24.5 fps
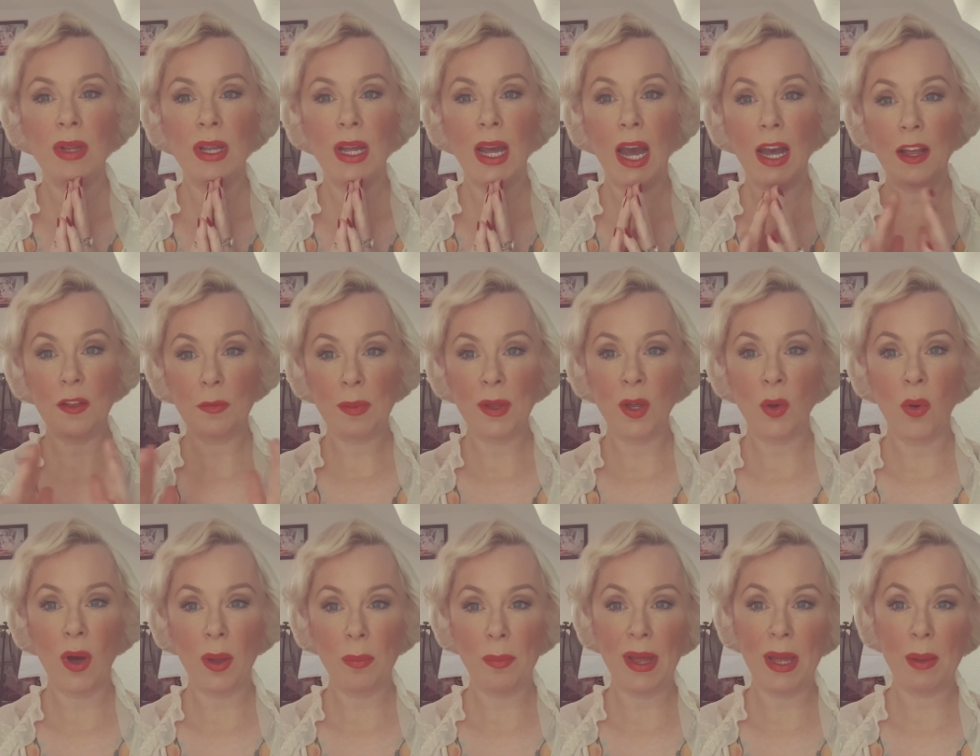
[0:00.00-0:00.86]
It has been
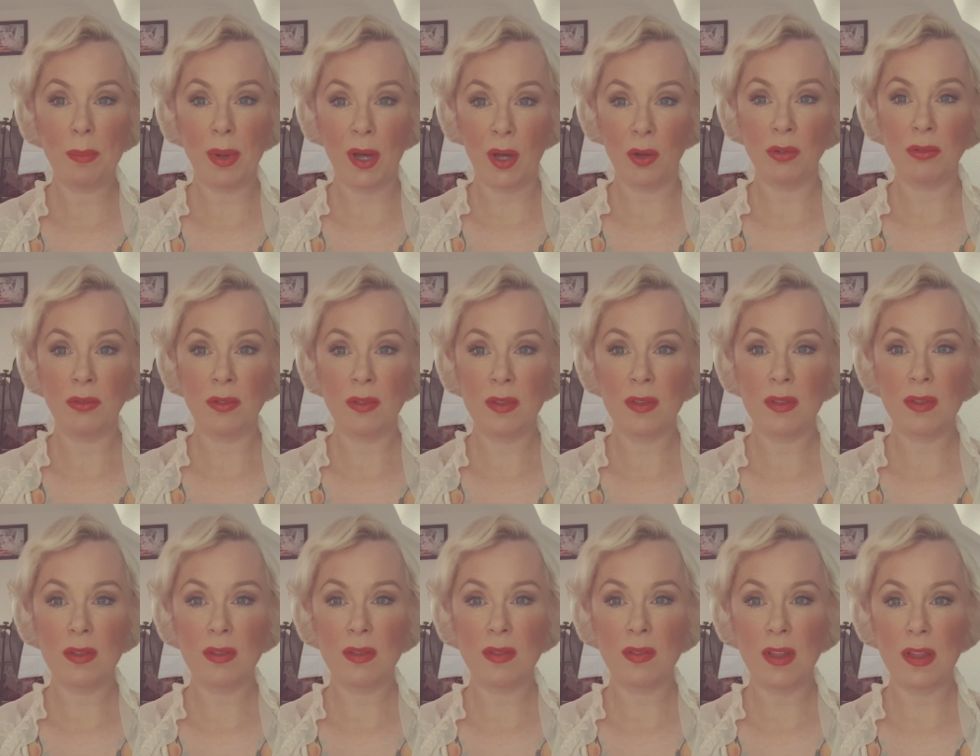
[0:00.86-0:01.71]
quite bare
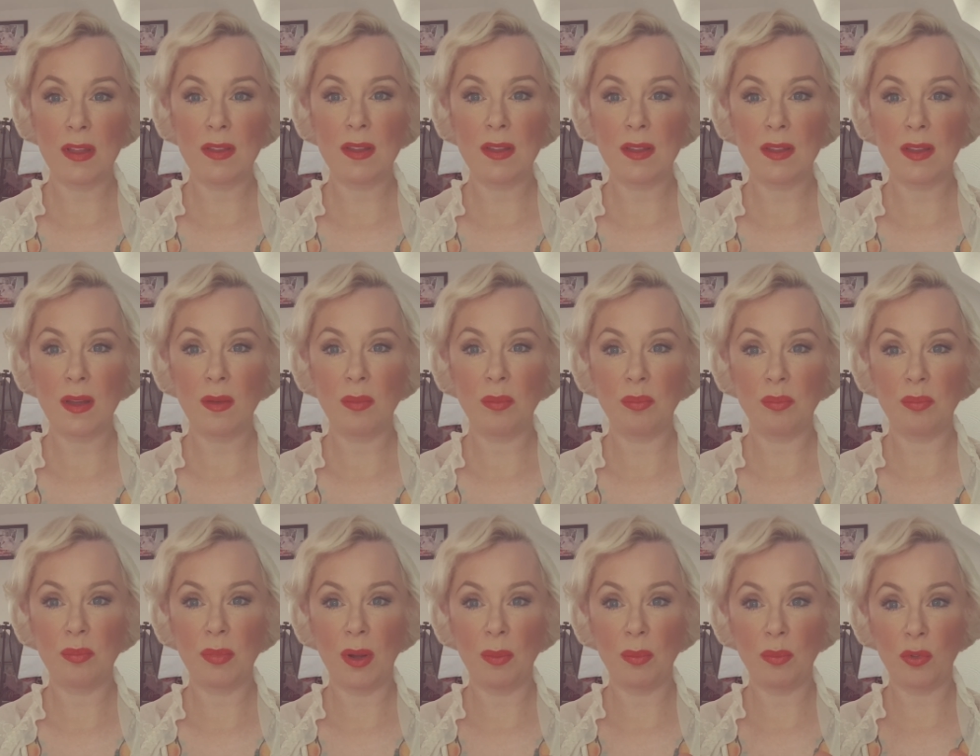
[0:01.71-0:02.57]
bones. This is a
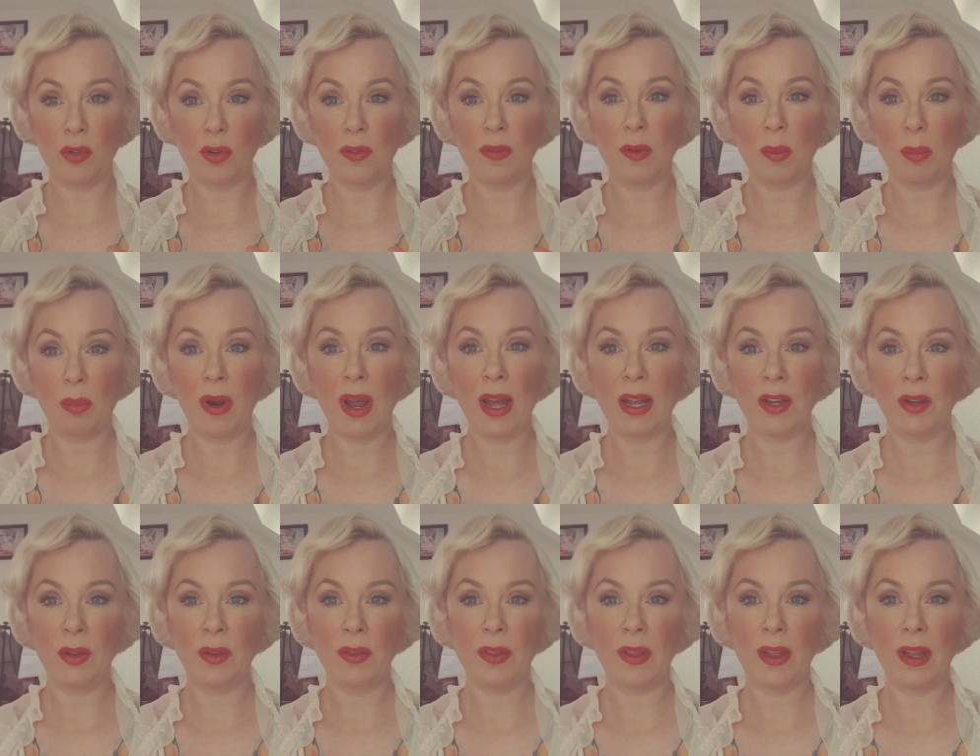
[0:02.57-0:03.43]
sort of a brand
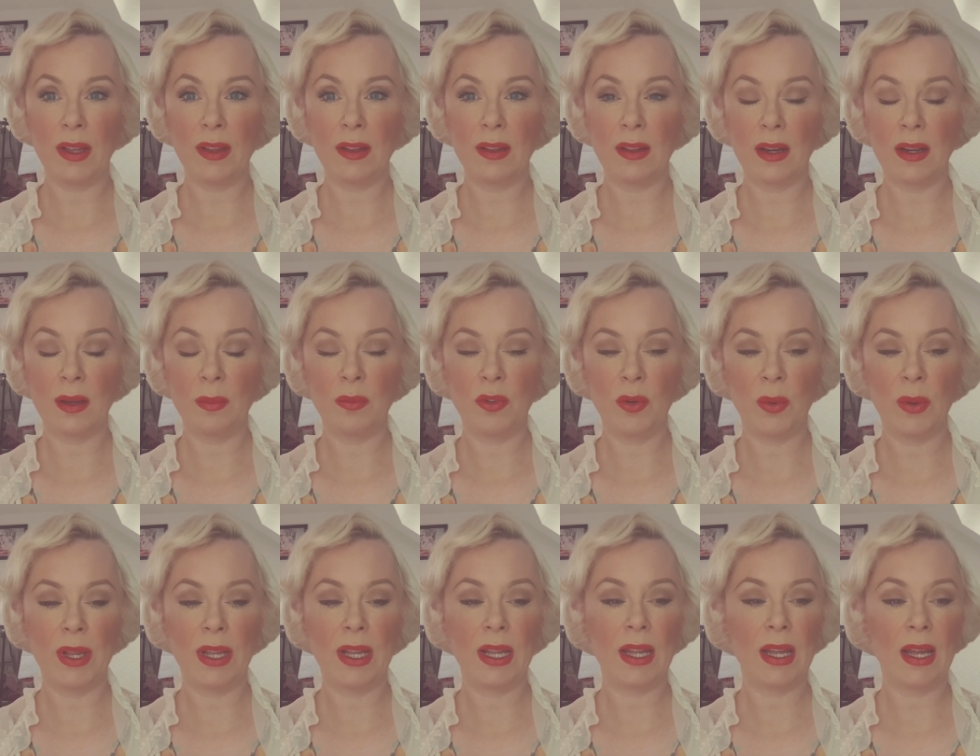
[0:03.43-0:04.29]
new thing that I'm
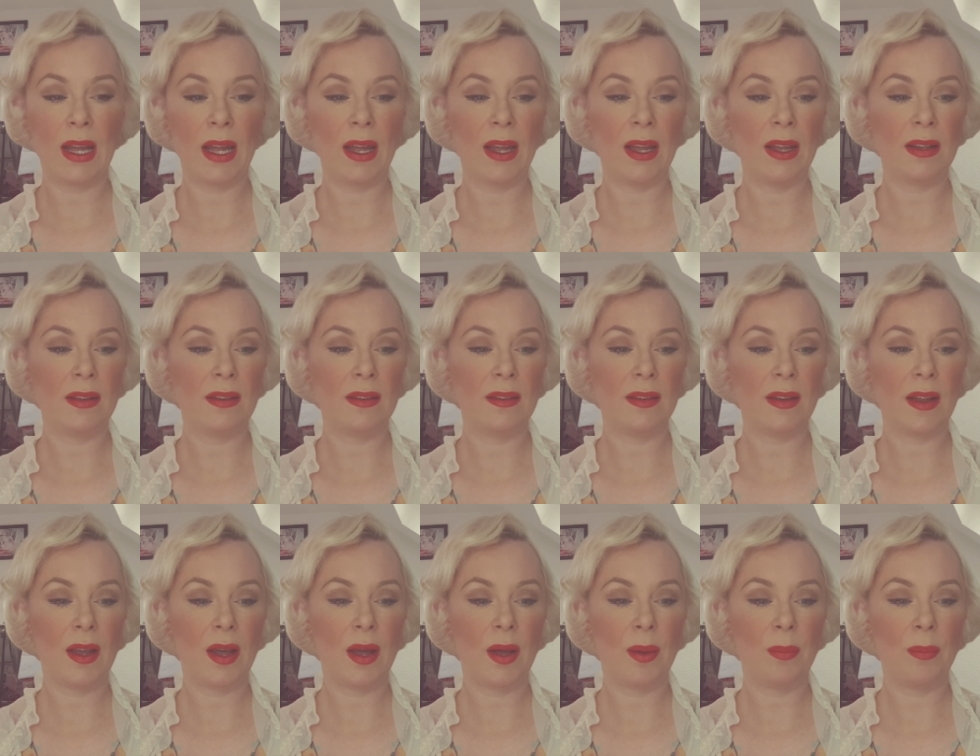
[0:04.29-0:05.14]
doing,
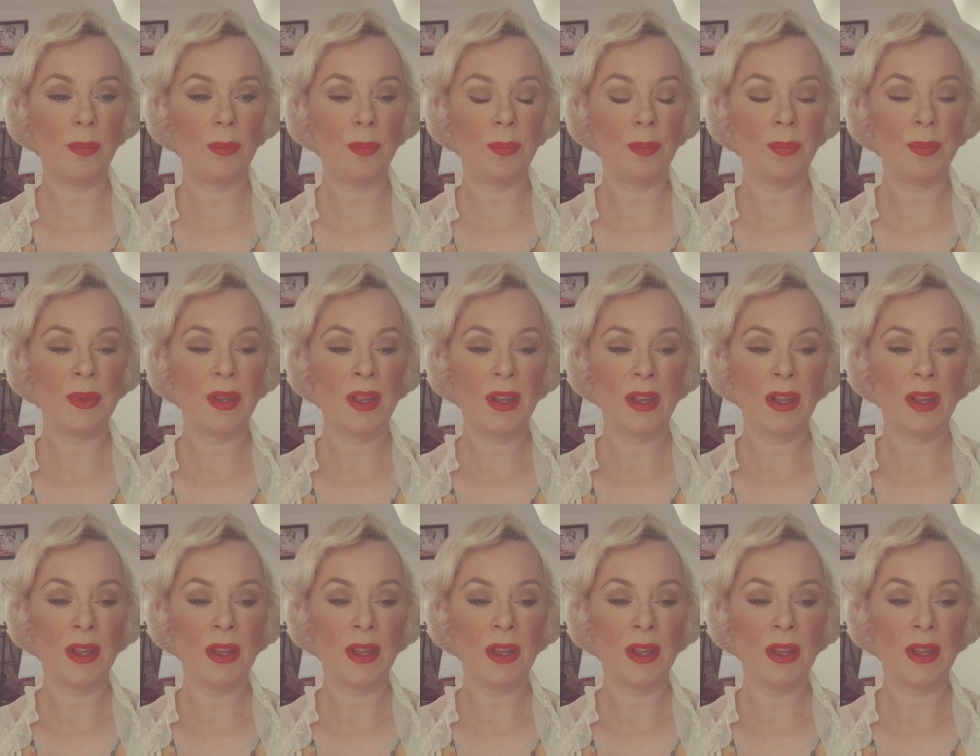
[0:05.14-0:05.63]
and